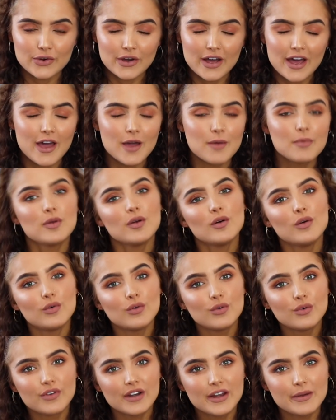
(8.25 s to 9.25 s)
I hope you're
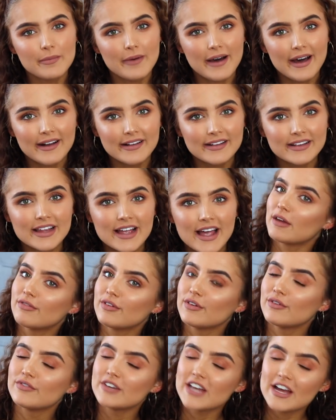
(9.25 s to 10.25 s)
all really well. If
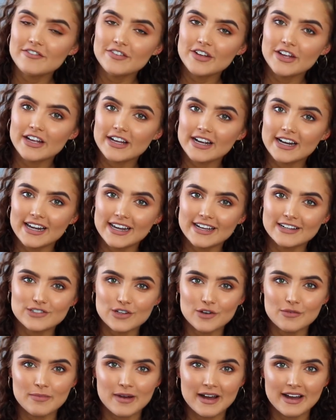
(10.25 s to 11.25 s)
you've never clicked
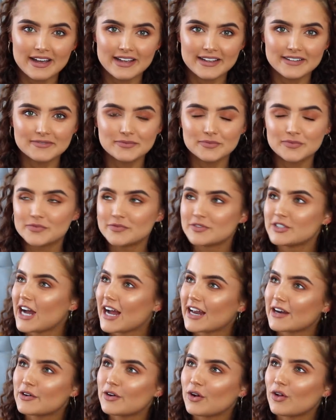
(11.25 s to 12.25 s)
on my
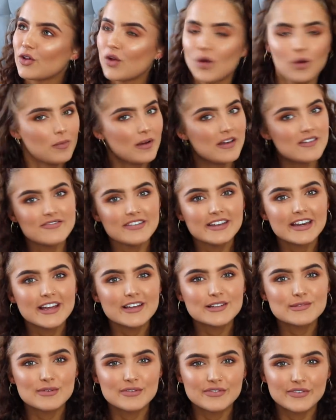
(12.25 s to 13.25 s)
channel or my
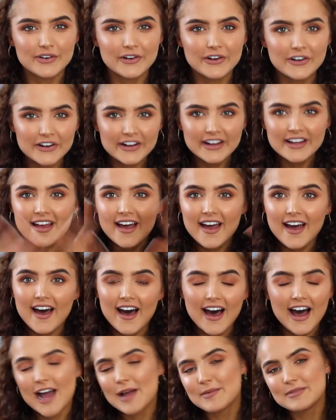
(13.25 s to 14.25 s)
videos before,
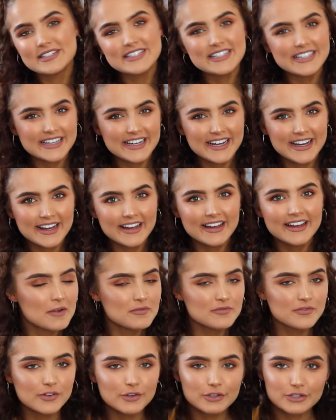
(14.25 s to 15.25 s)
I'm Adina.
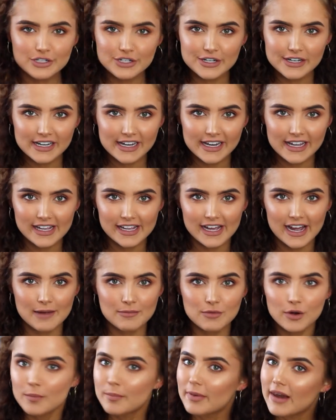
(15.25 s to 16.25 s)
Unfortunately, I'm
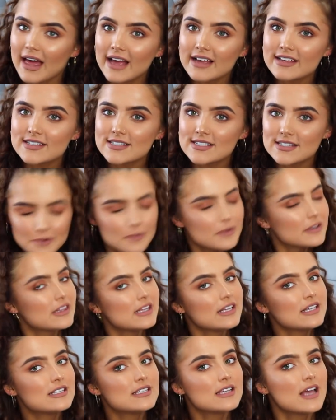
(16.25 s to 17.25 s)
not blessed with
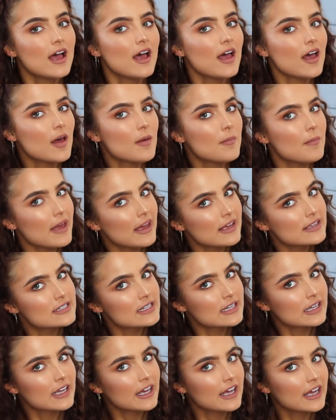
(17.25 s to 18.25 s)
this
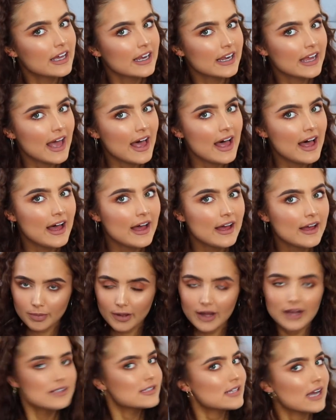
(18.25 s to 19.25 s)
amazing curly hair,
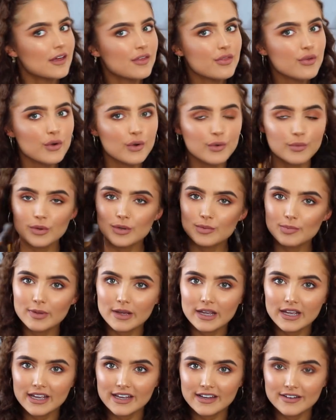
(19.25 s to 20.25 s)
but I thought it would
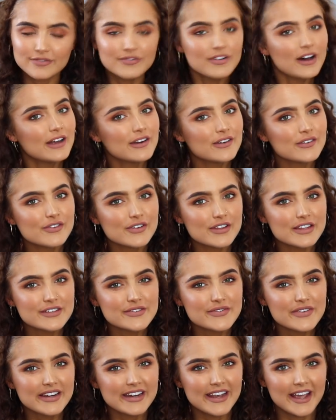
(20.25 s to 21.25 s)
be fun for this
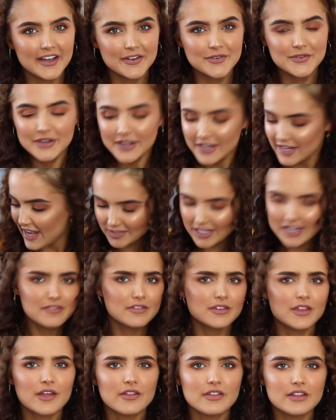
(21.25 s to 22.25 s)
video,
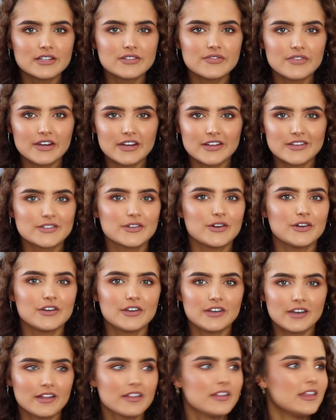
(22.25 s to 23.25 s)
even though this video's got
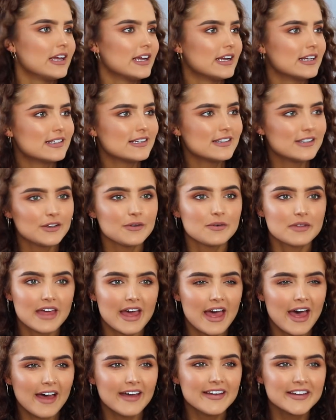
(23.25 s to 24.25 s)
nothing to do with
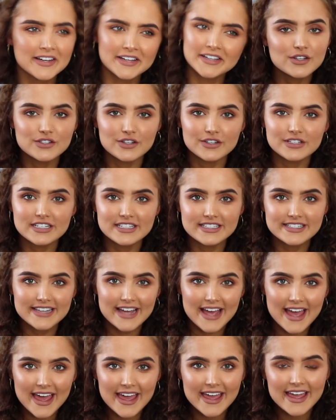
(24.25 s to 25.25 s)
hair. So
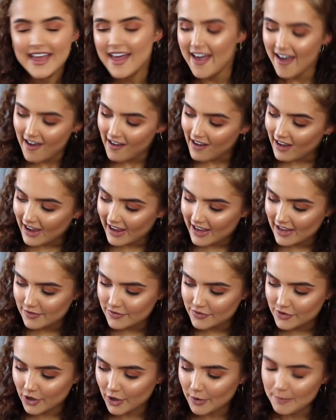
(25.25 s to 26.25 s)
today I
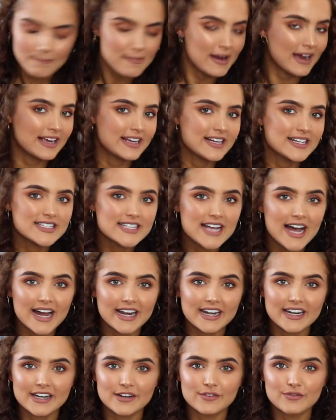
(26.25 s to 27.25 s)
have got my
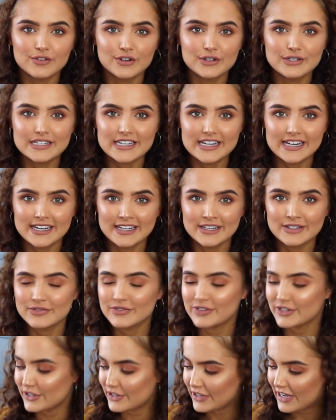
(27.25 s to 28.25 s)
tanning routine
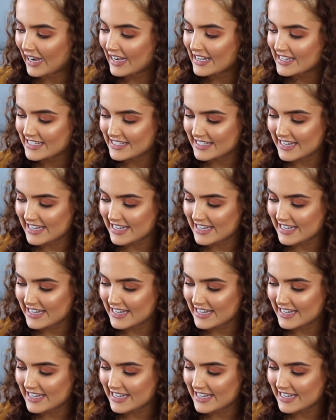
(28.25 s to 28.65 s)
for you guys.